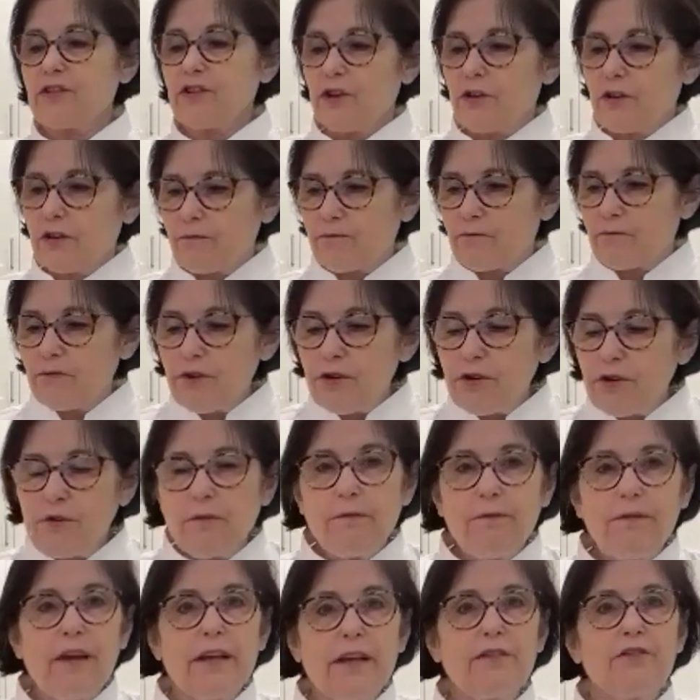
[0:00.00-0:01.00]
your root
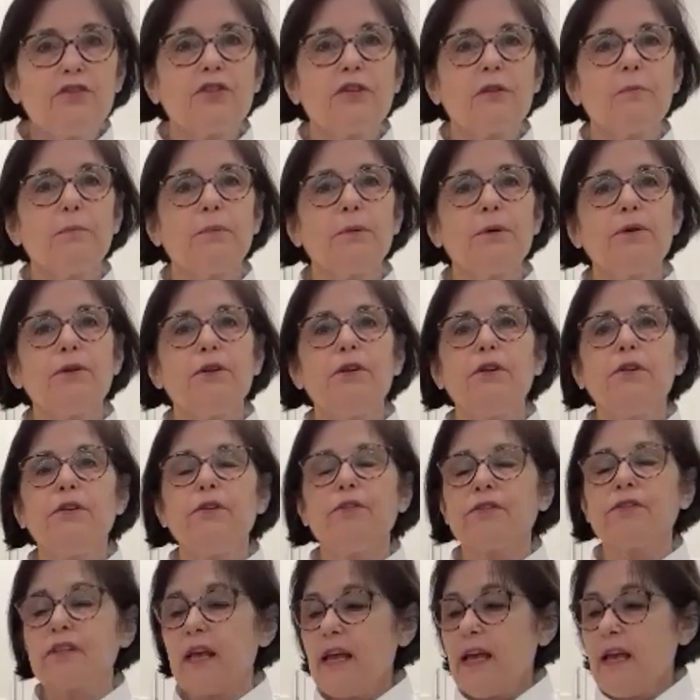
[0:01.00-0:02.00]

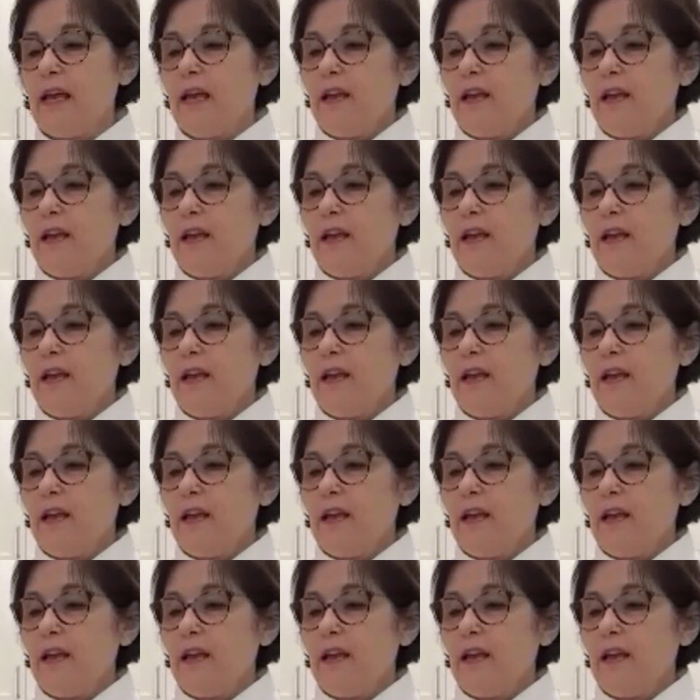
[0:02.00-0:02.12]
vegetables.